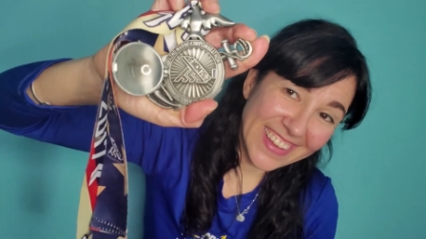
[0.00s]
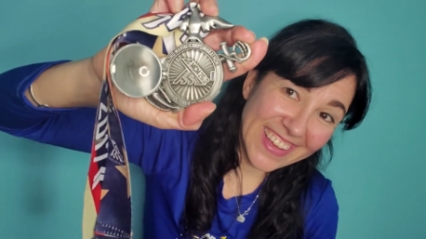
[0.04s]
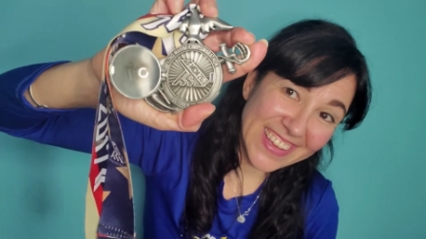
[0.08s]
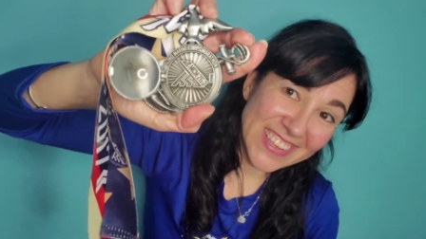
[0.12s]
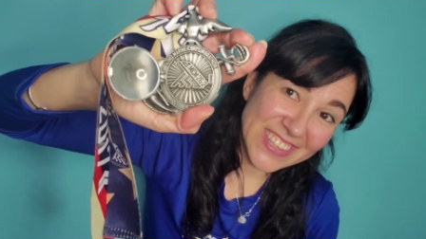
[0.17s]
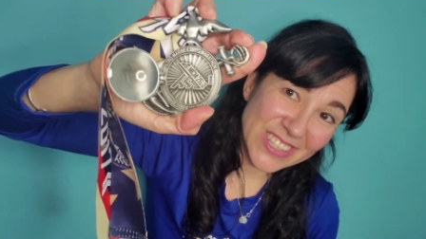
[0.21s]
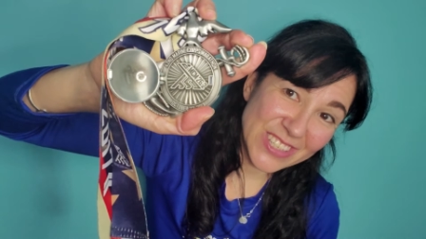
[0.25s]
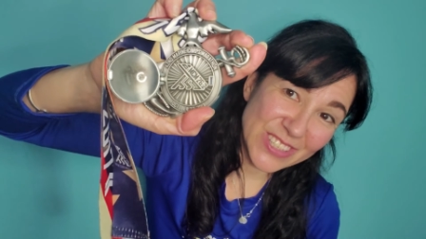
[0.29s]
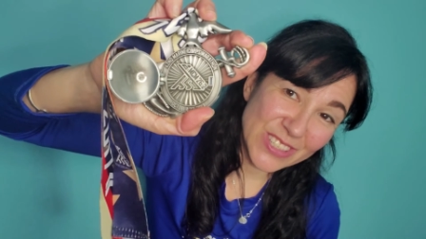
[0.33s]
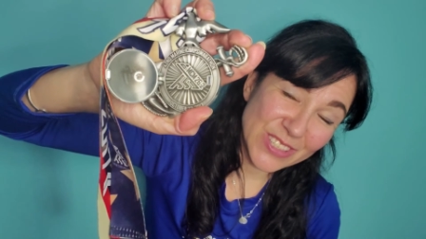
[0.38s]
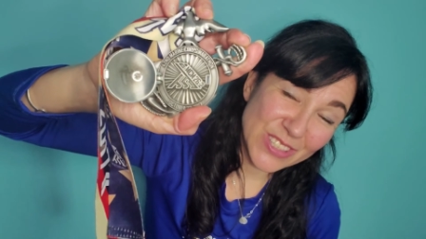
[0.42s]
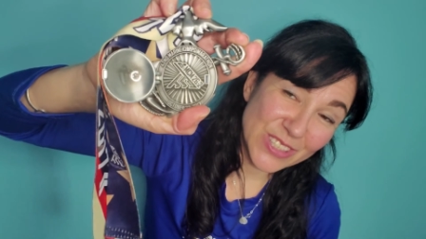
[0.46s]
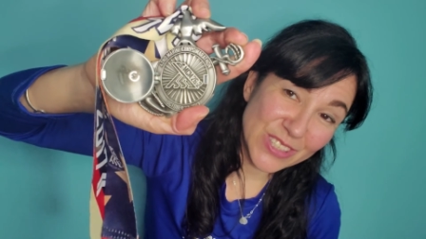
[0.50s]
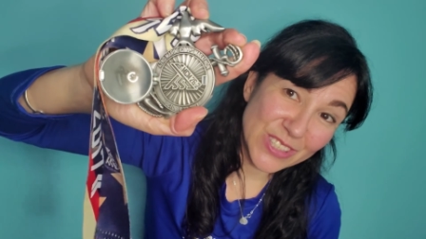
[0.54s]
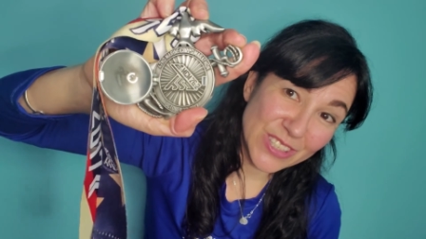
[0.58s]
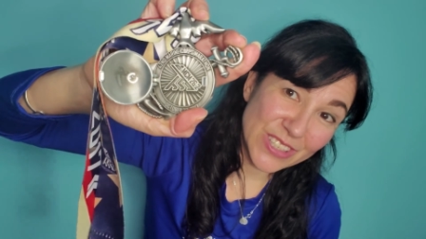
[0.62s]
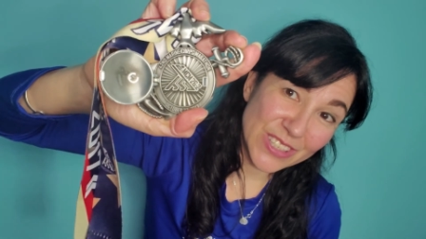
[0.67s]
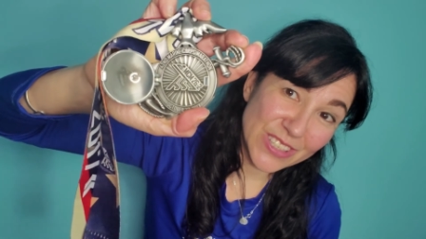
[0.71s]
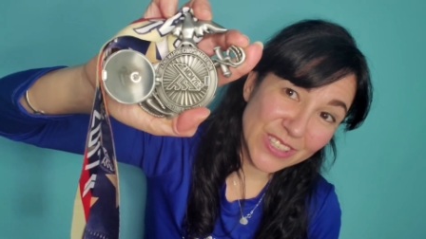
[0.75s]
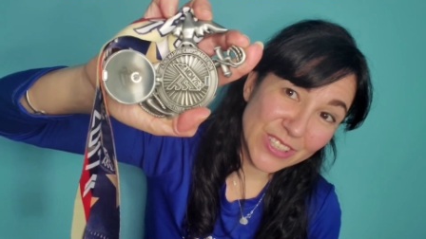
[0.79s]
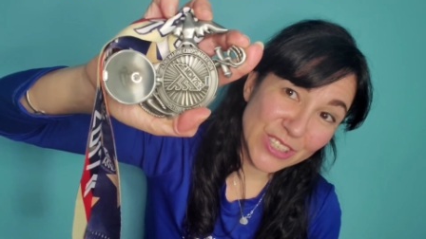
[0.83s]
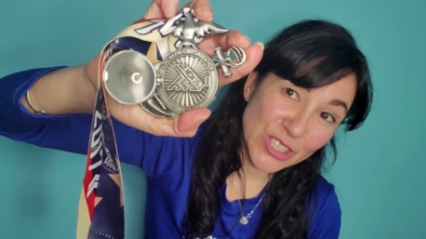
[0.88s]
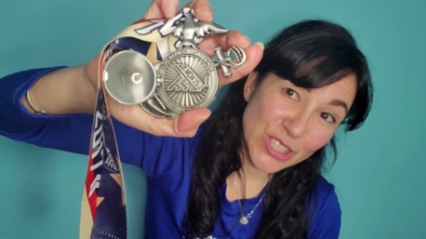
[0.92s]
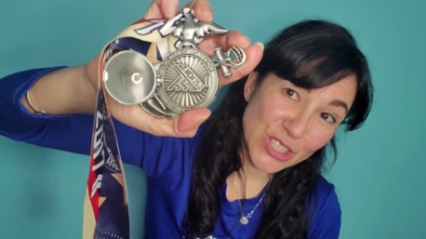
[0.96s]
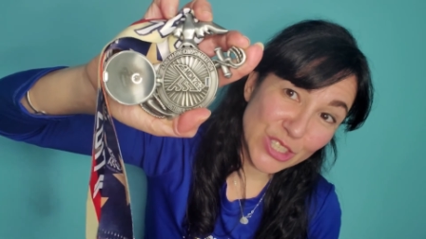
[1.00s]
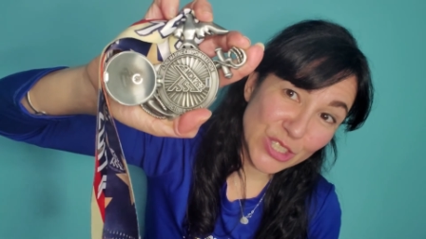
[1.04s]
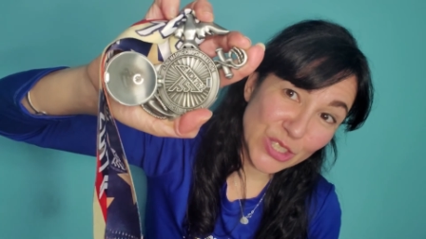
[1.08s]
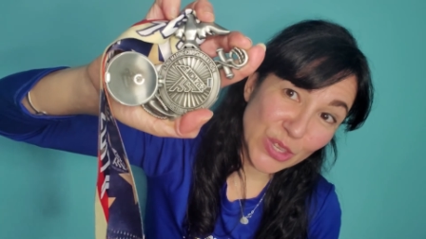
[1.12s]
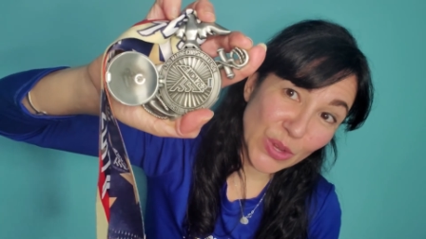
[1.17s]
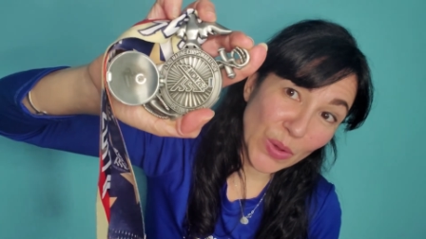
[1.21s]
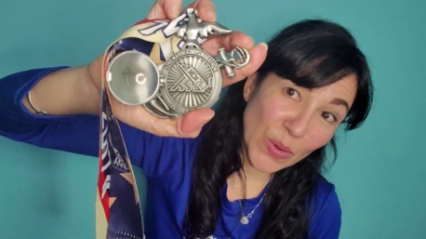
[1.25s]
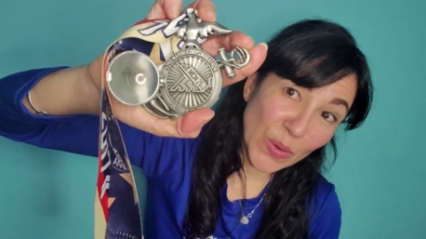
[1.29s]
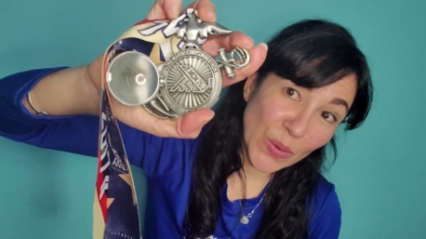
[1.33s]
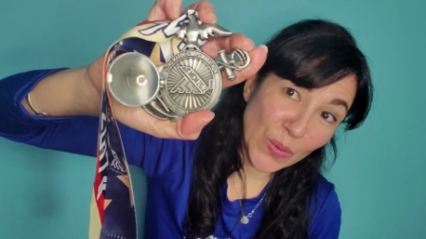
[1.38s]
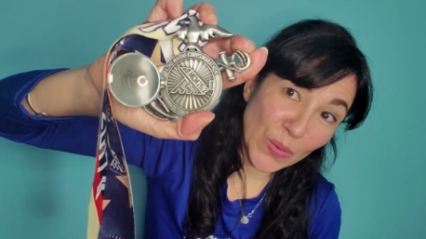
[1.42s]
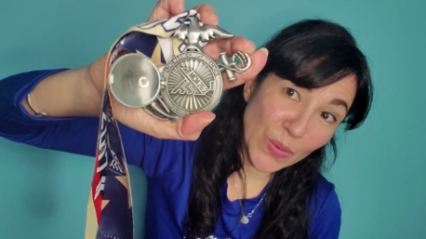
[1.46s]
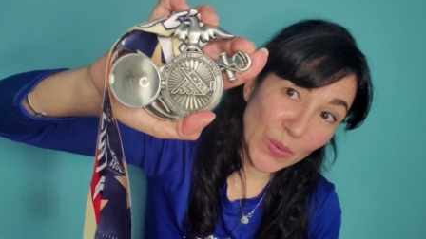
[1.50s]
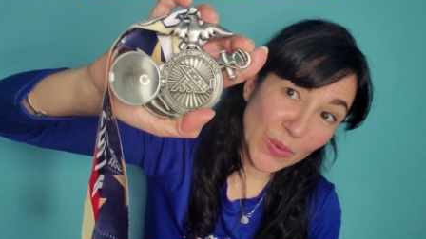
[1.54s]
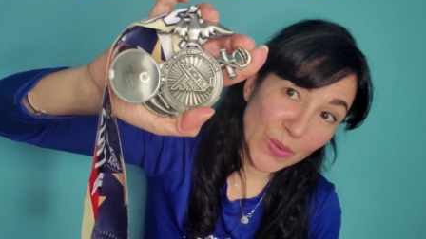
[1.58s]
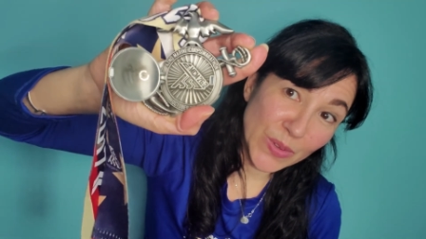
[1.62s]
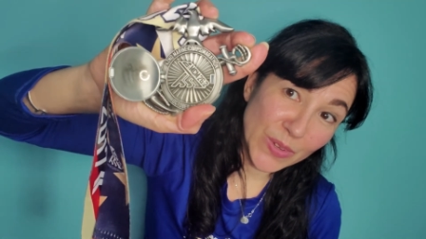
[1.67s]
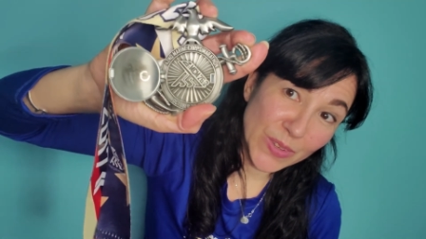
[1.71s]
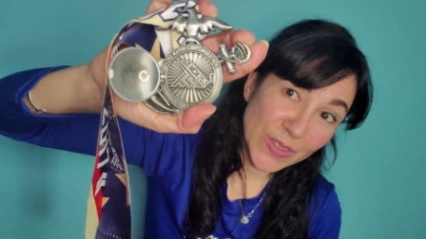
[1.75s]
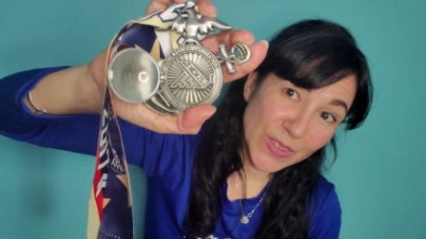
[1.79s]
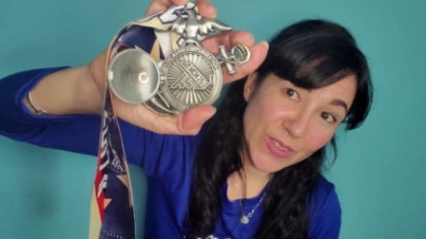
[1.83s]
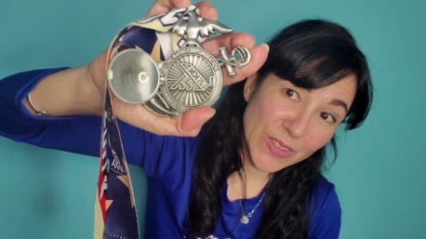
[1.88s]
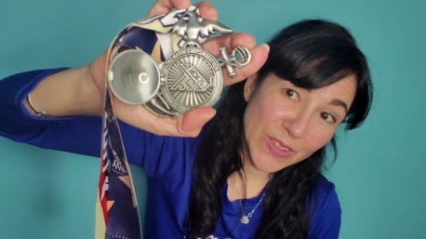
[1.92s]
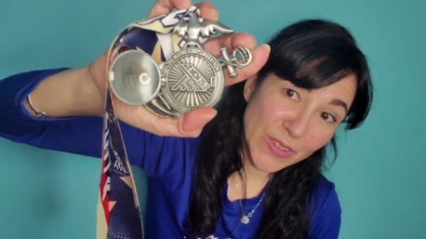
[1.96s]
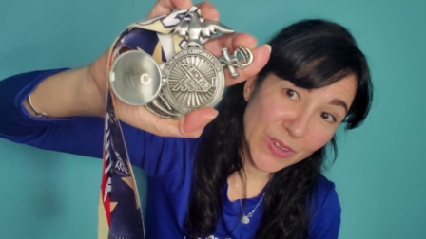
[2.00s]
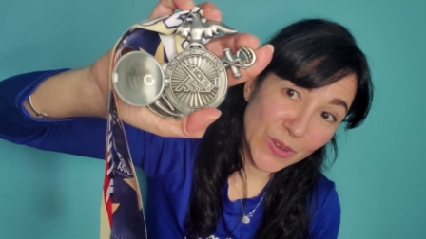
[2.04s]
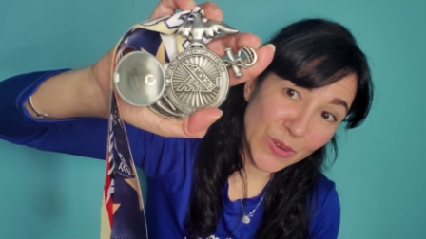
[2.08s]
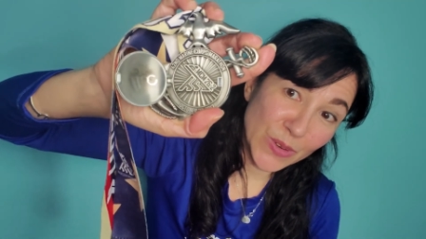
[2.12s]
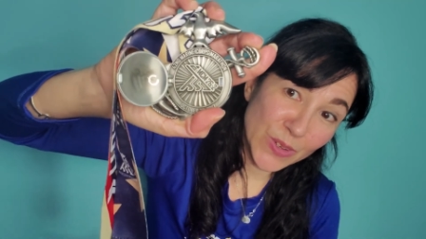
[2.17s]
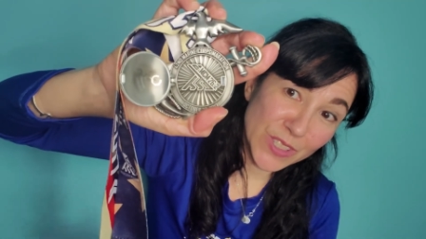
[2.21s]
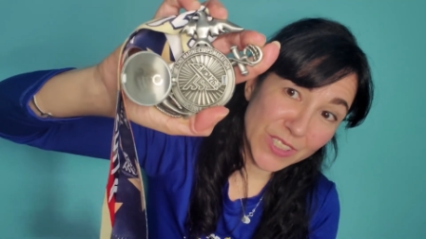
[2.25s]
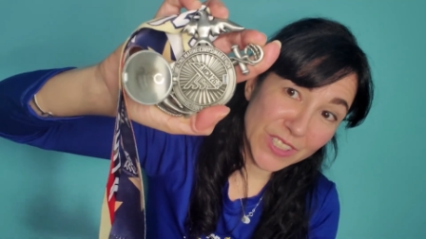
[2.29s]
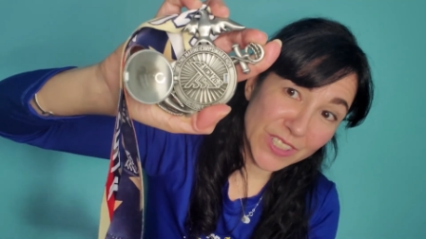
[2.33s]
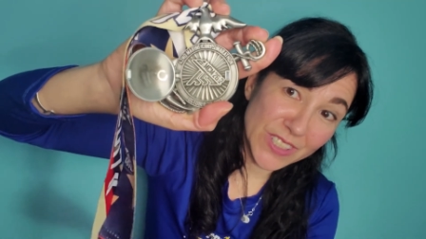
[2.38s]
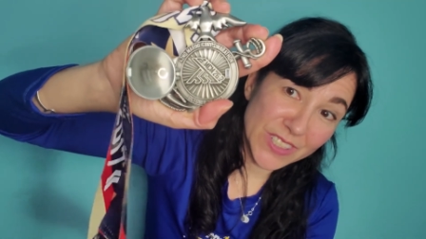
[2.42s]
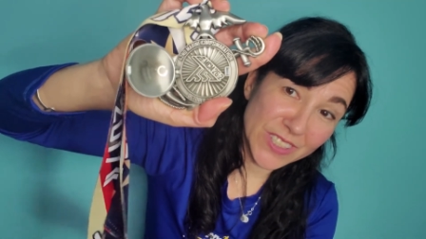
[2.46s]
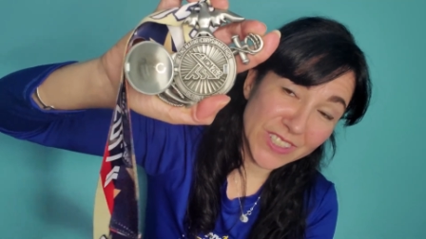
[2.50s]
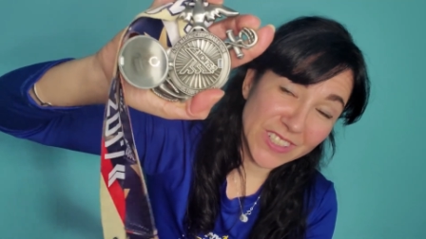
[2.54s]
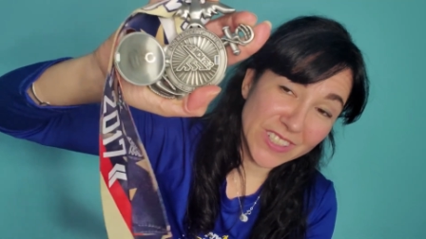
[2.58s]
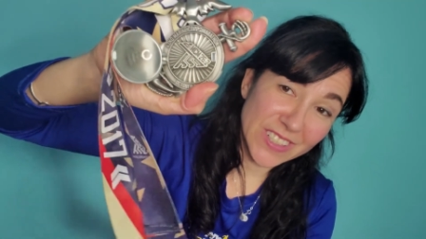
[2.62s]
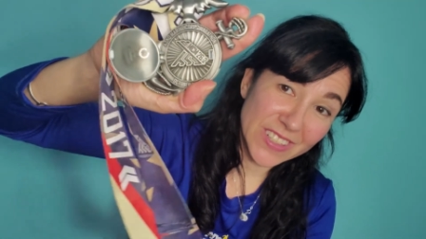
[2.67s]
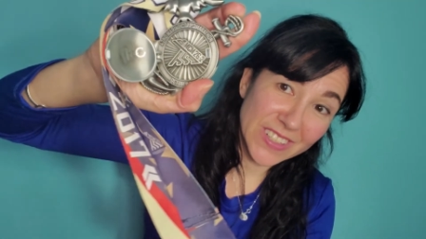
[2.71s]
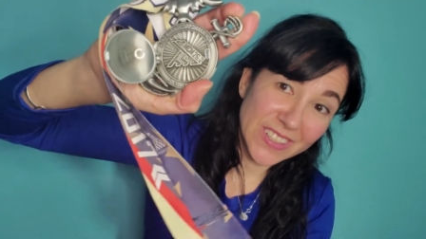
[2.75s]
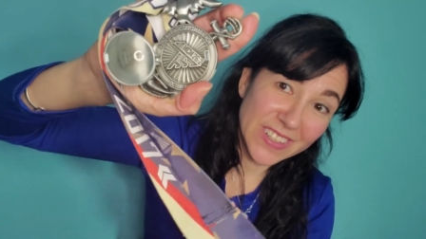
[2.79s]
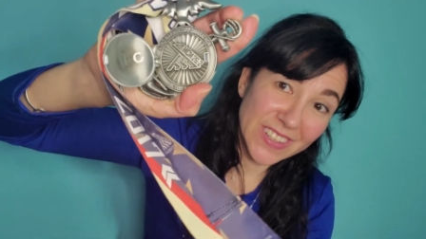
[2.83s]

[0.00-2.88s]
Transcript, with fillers: It's just so gorgeous.